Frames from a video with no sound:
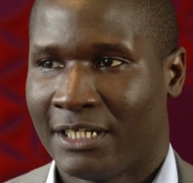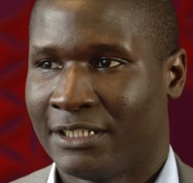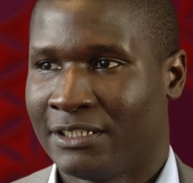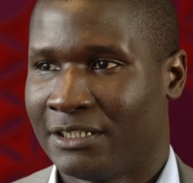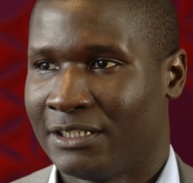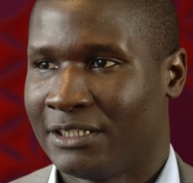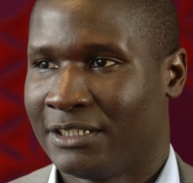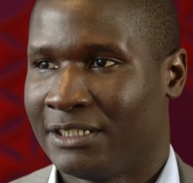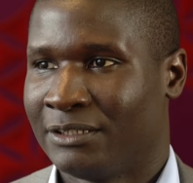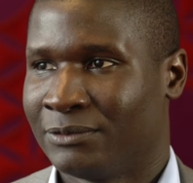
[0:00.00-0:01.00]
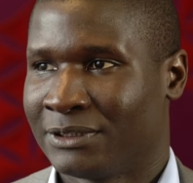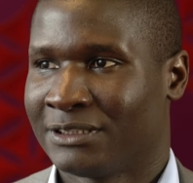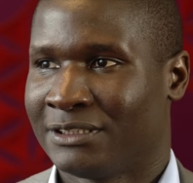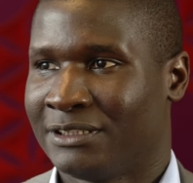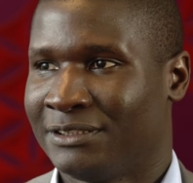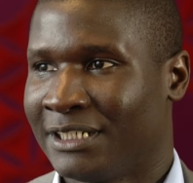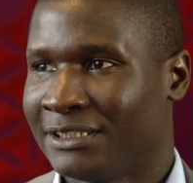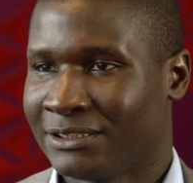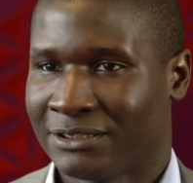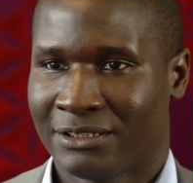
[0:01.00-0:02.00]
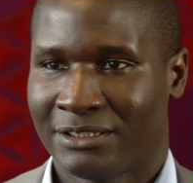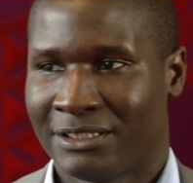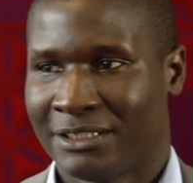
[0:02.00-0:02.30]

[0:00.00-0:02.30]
And it was a nice